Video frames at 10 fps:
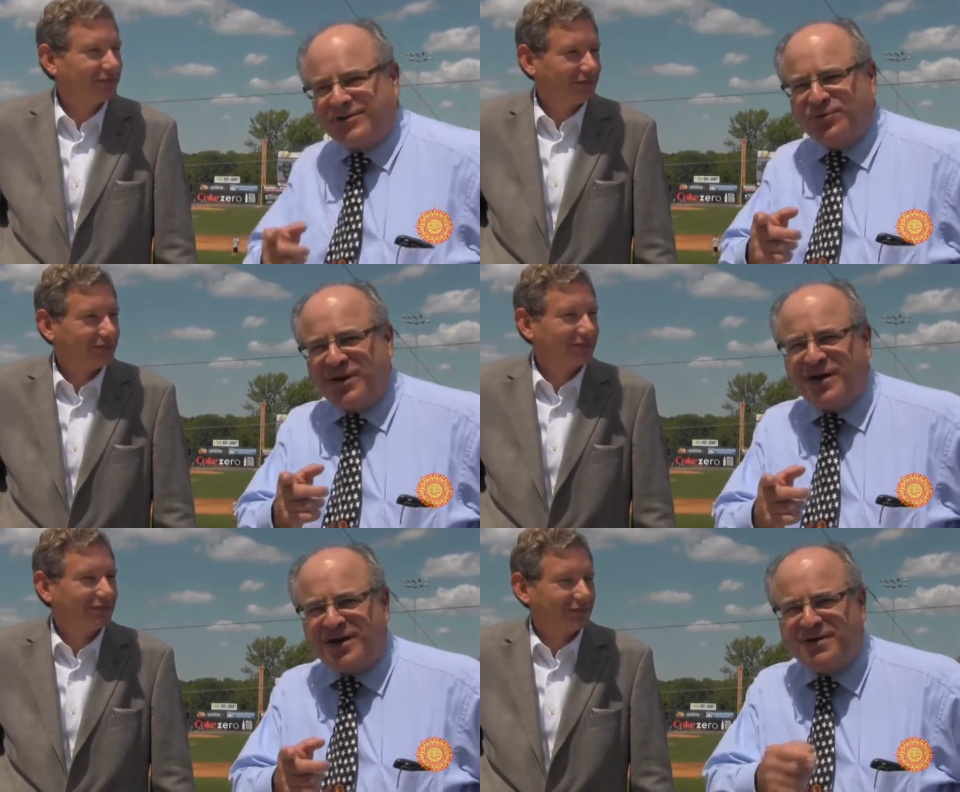Speaker 1: so
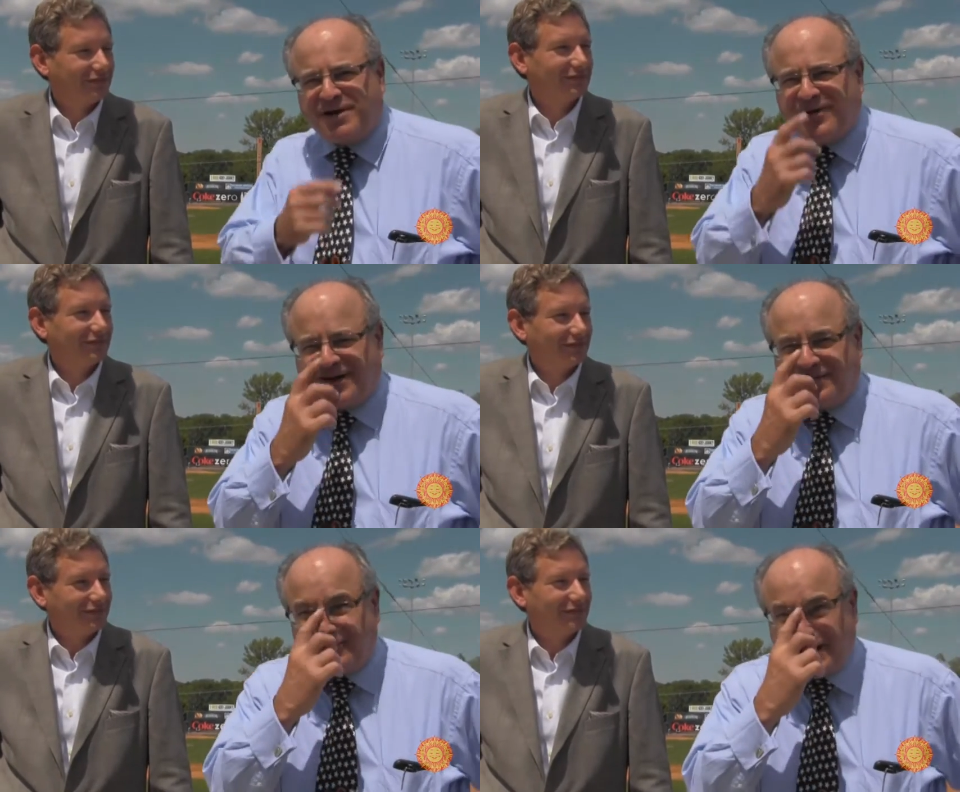we got him on
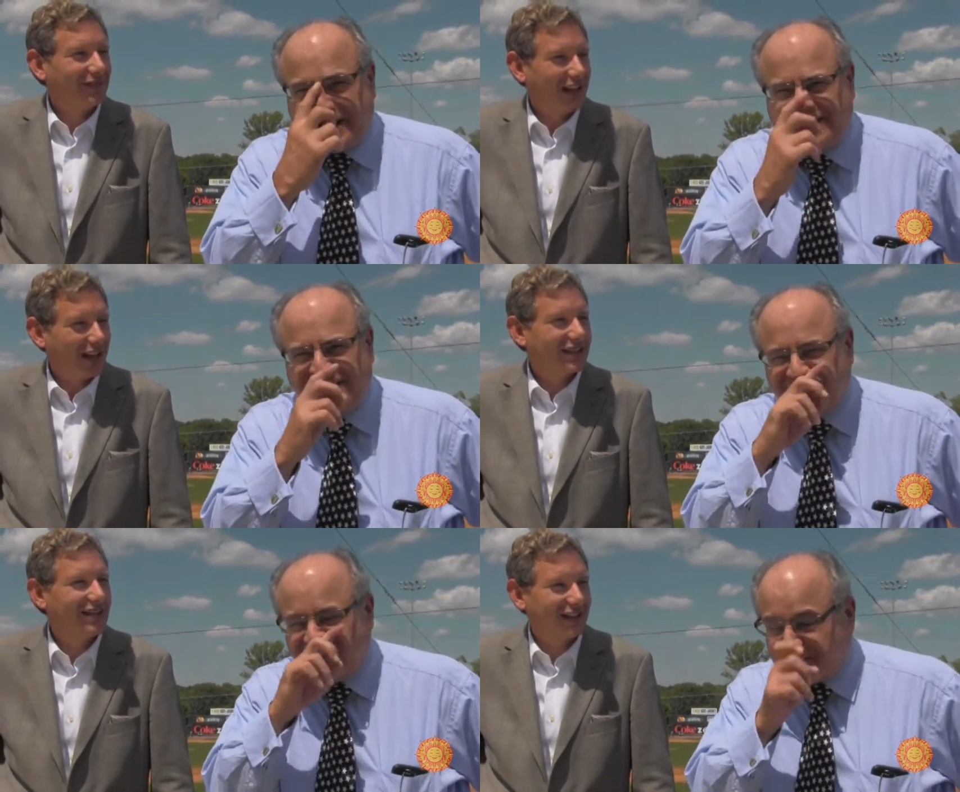record for that.
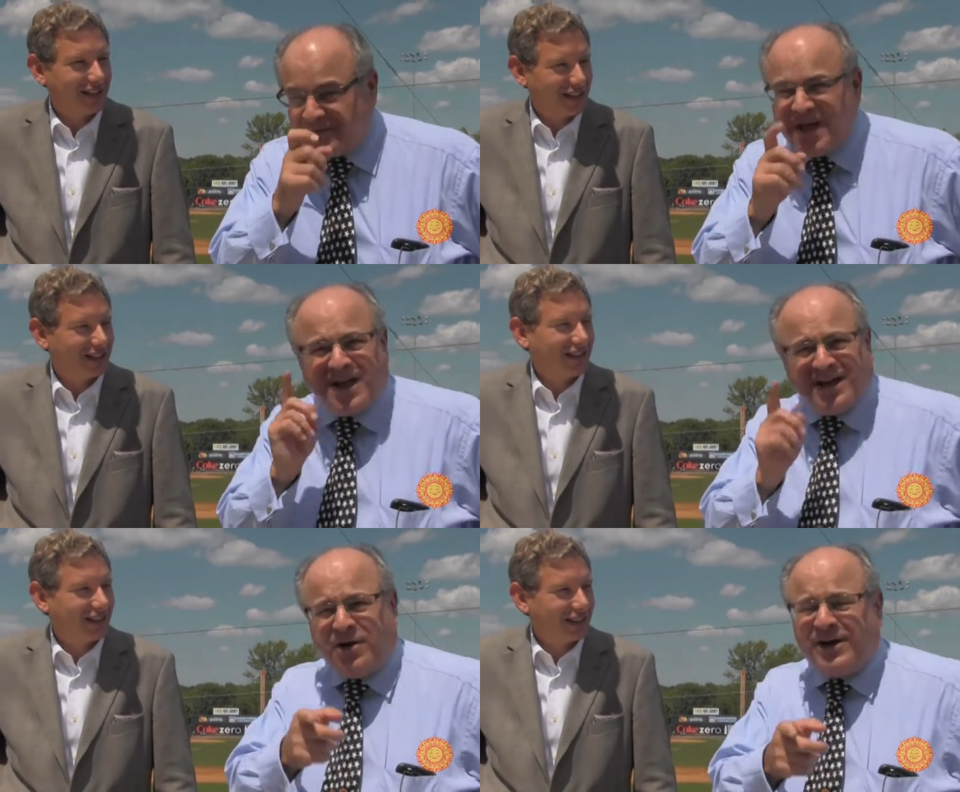Yes.
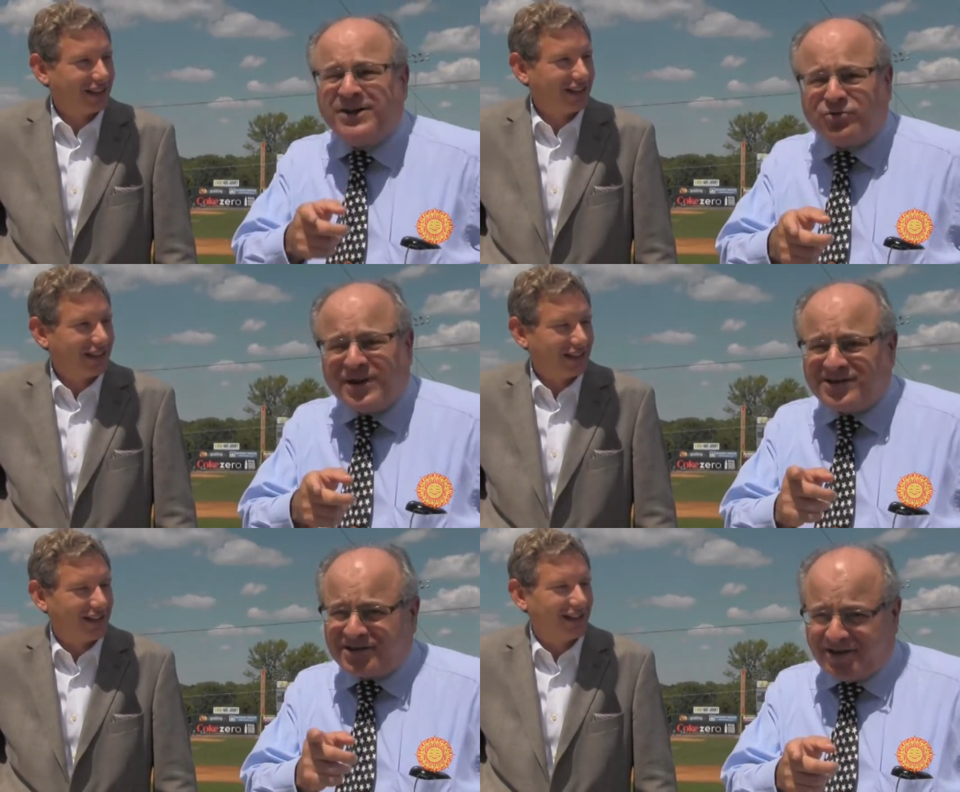Now,
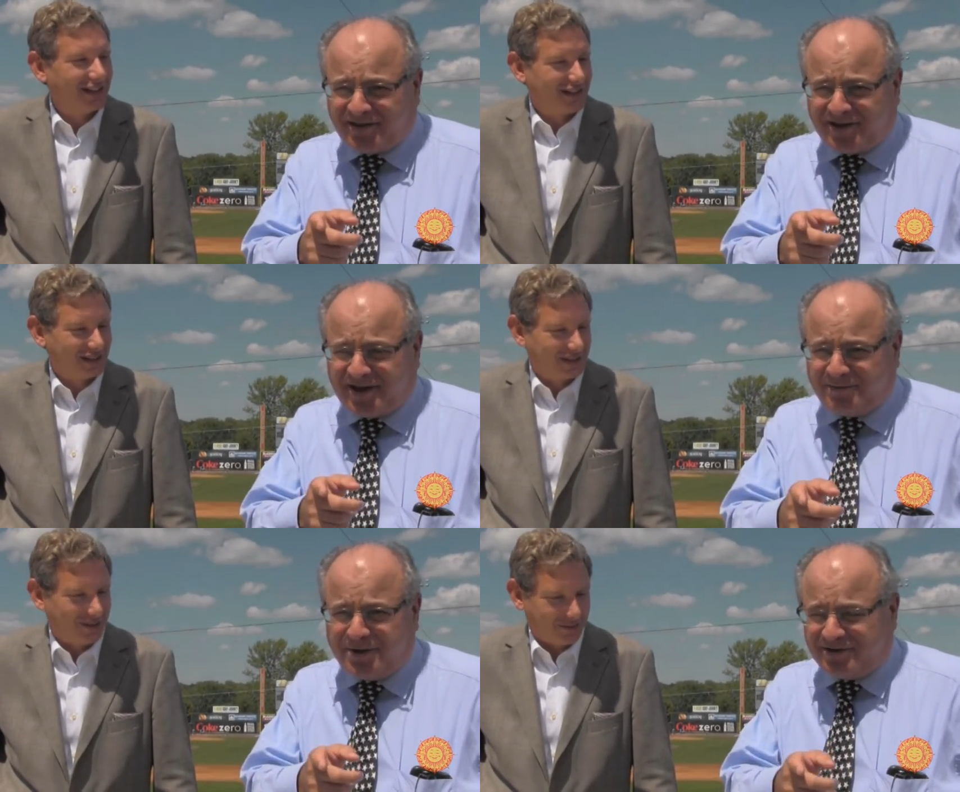interesting
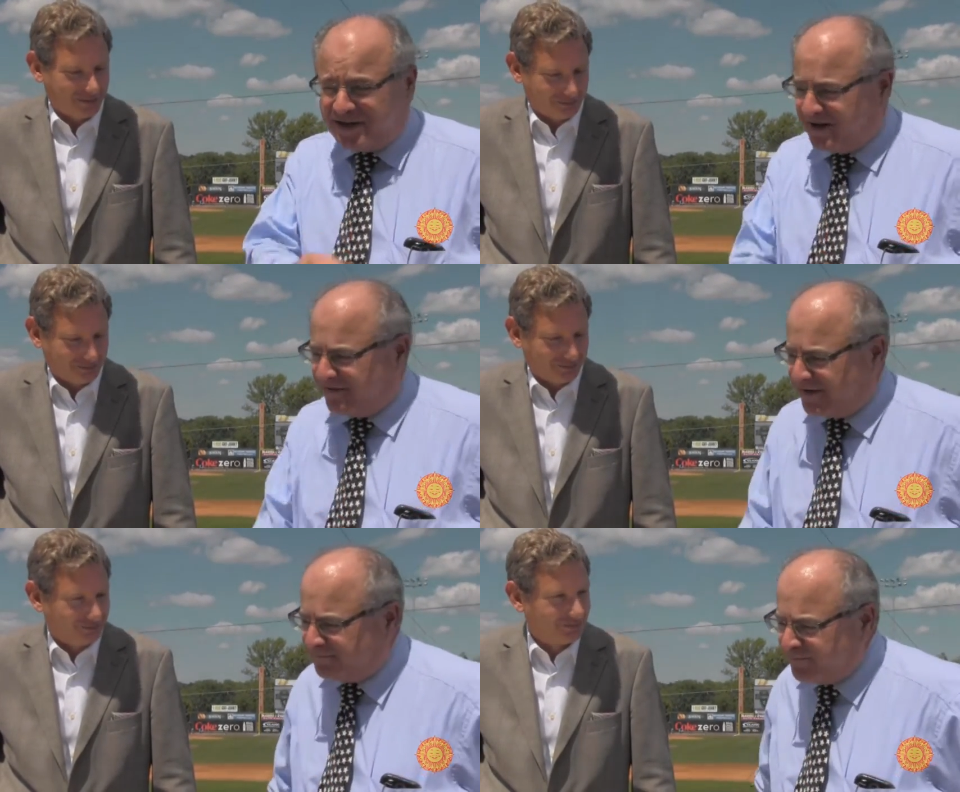thing about
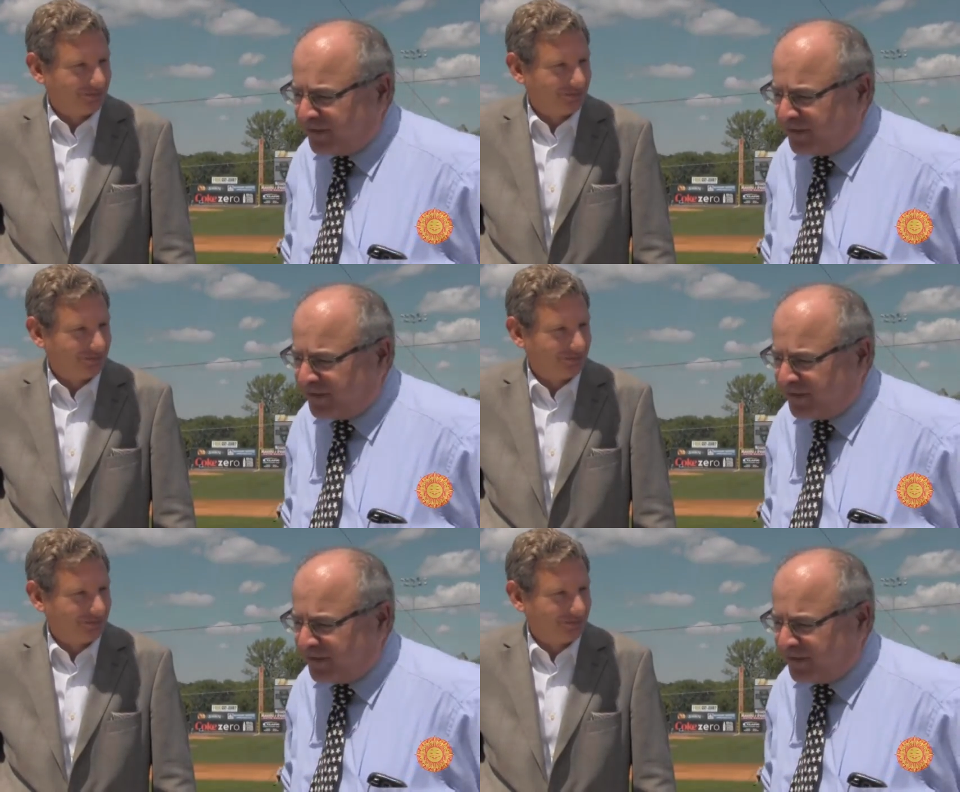David,